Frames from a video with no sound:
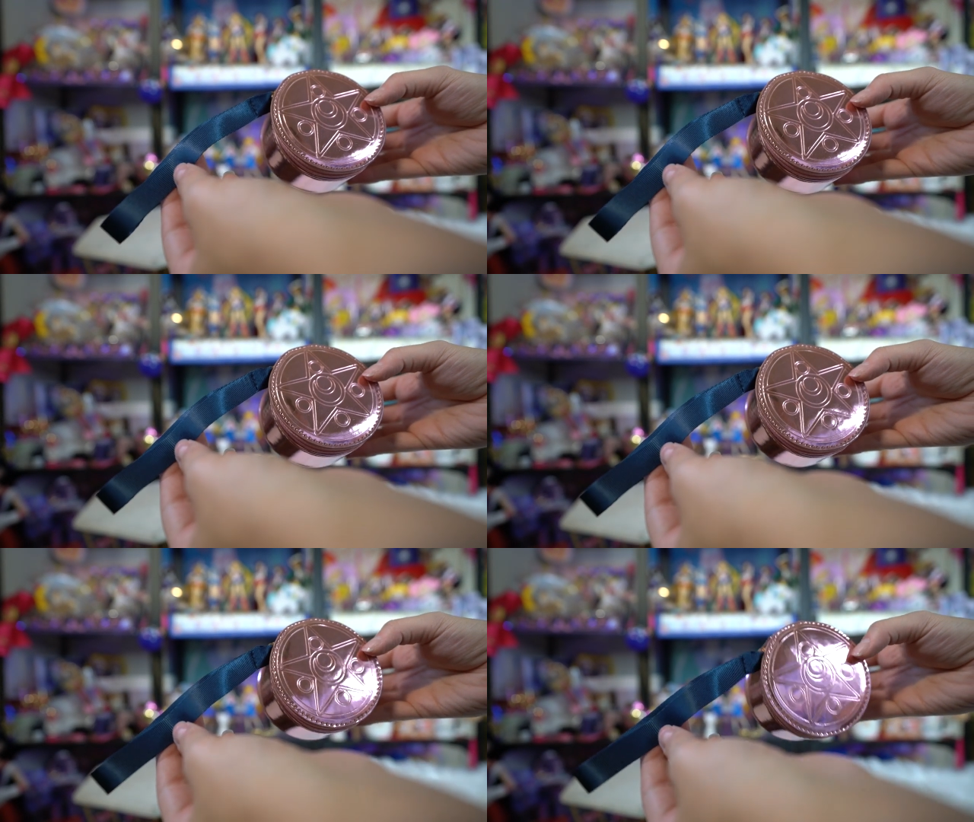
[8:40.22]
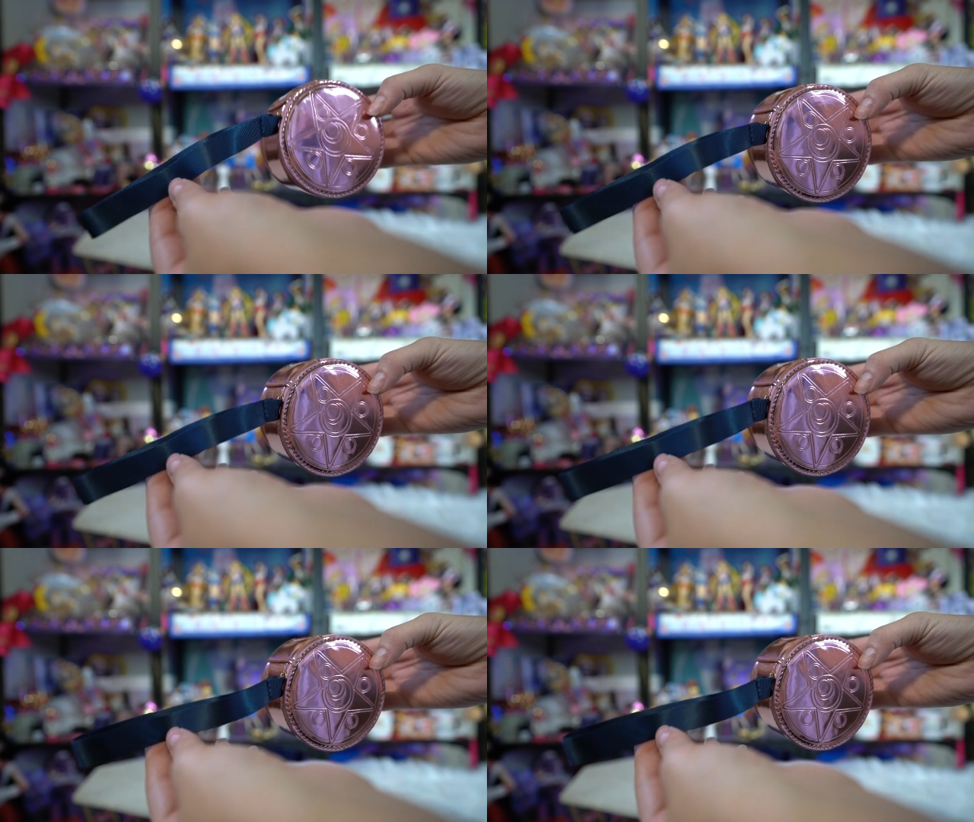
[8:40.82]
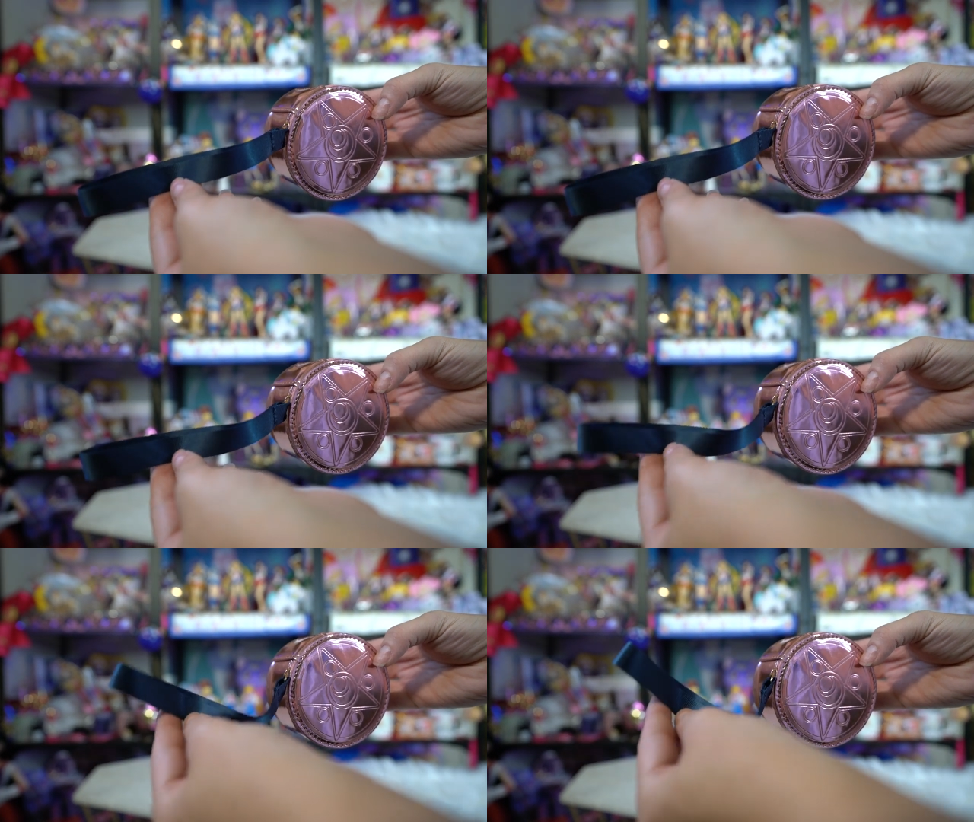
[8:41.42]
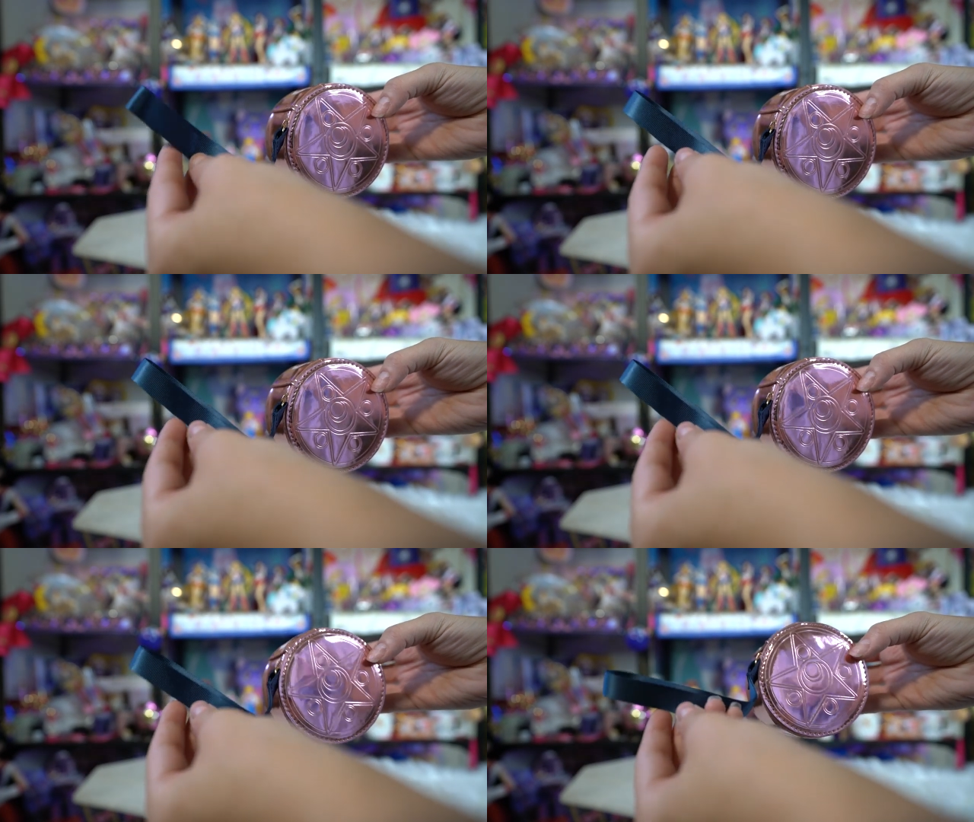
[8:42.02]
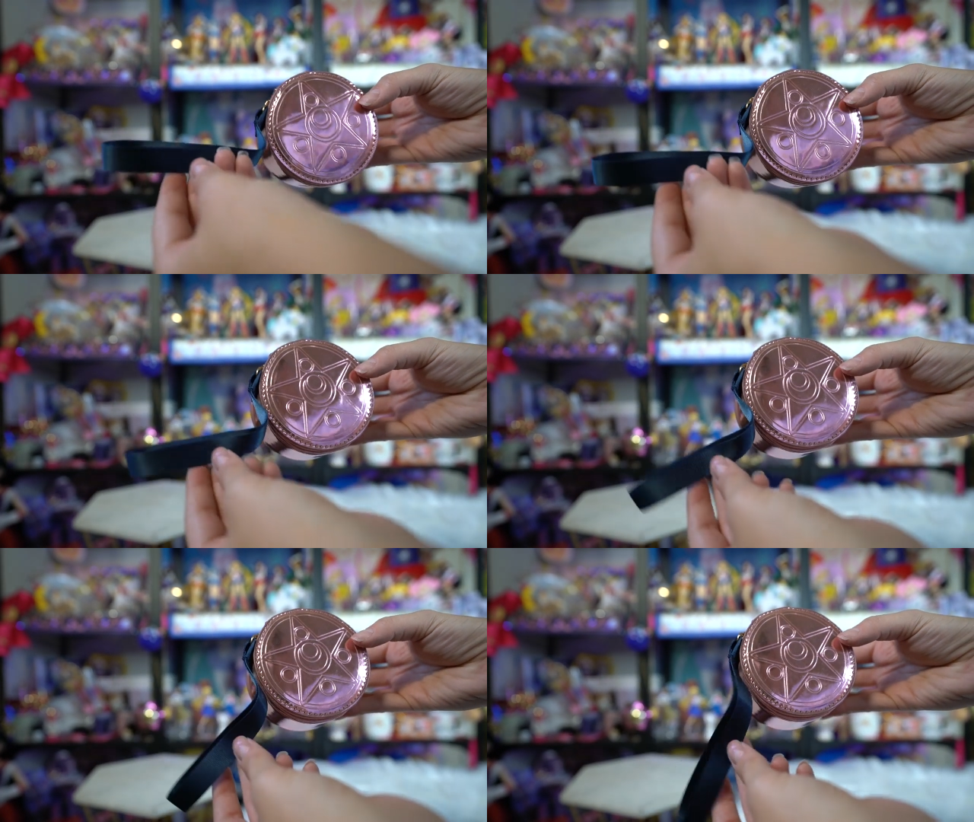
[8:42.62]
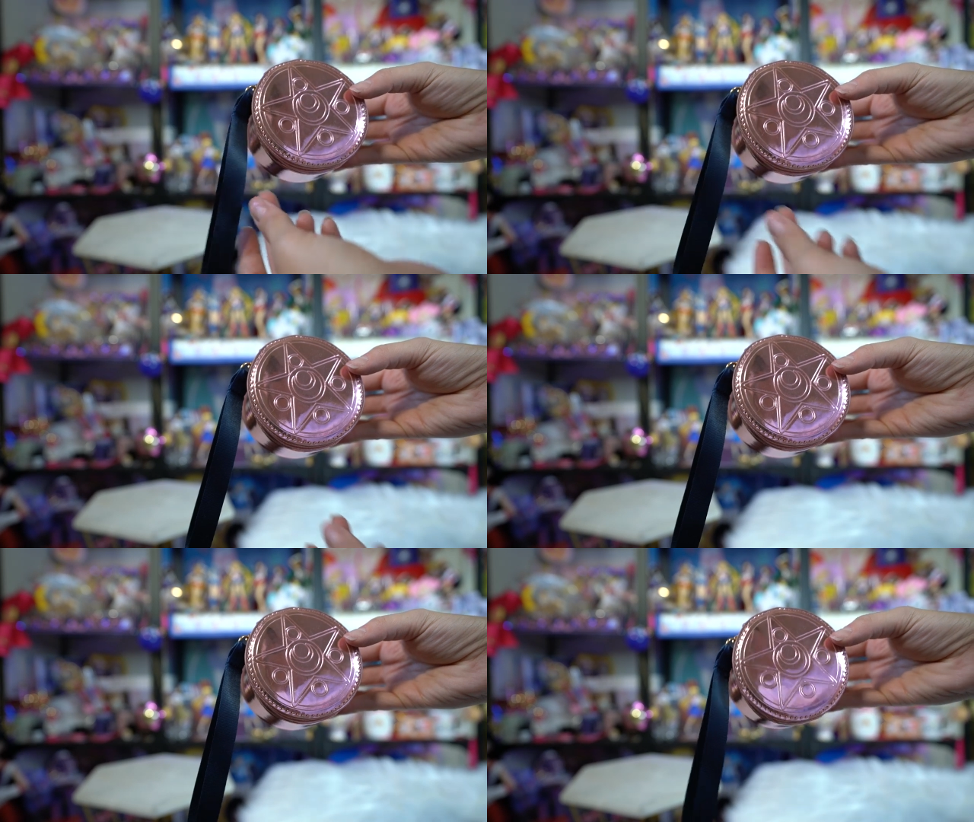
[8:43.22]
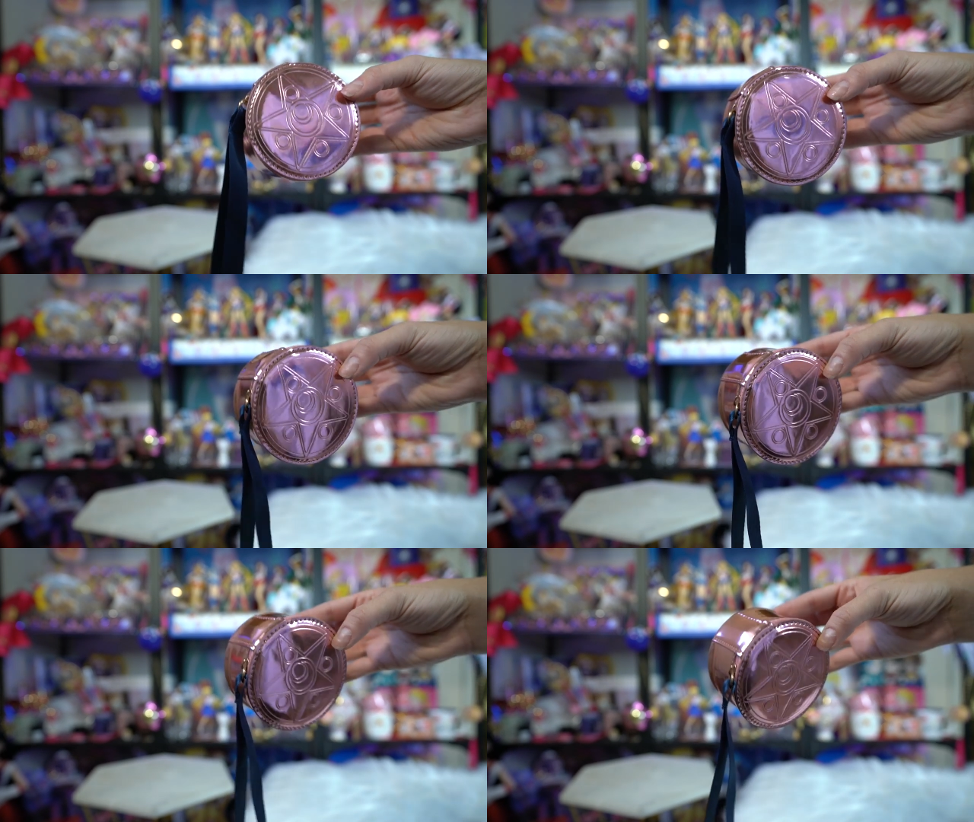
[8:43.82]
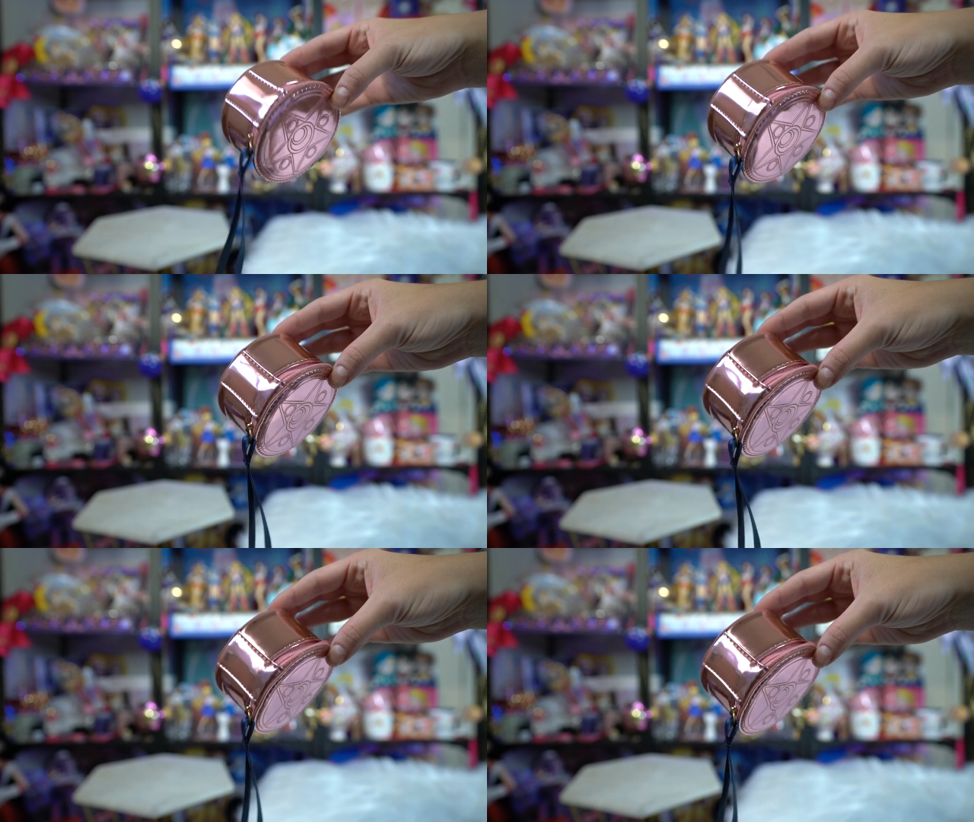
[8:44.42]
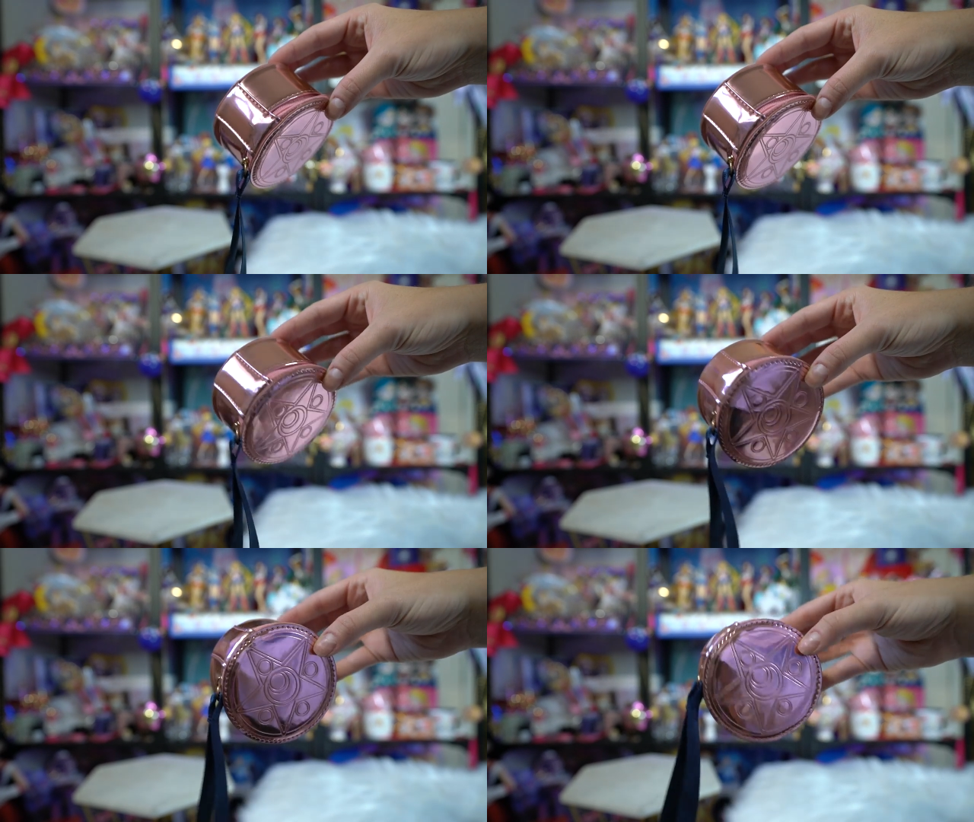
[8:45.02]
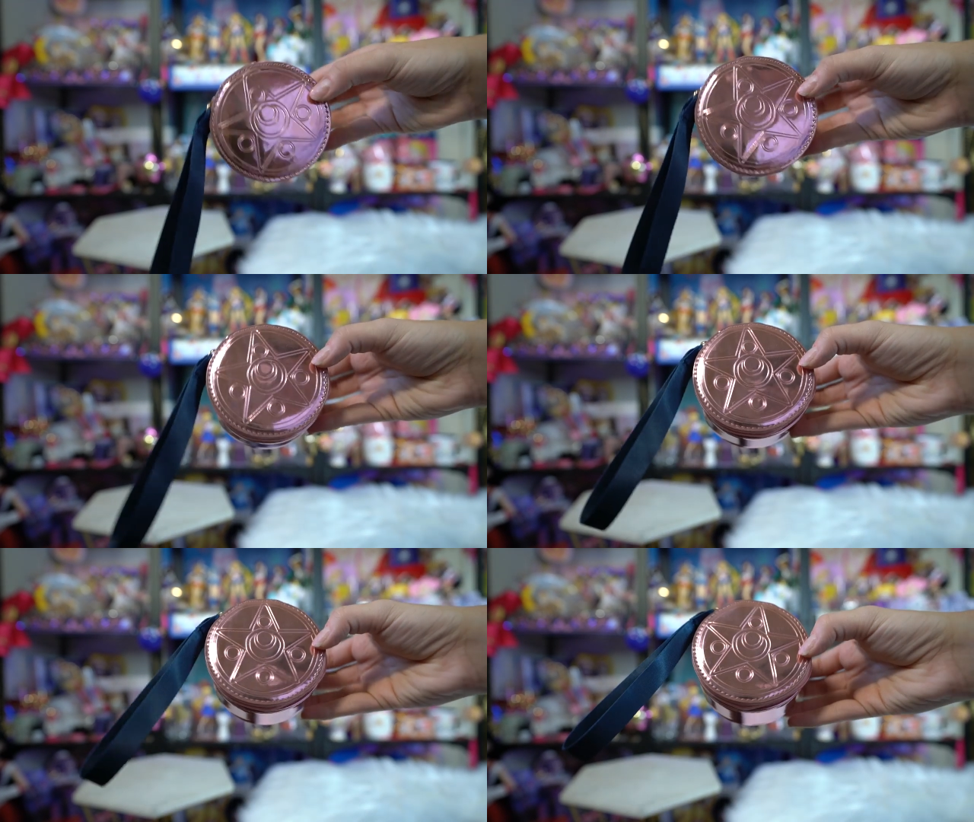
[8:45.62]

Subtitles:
[unreadable: no face in view]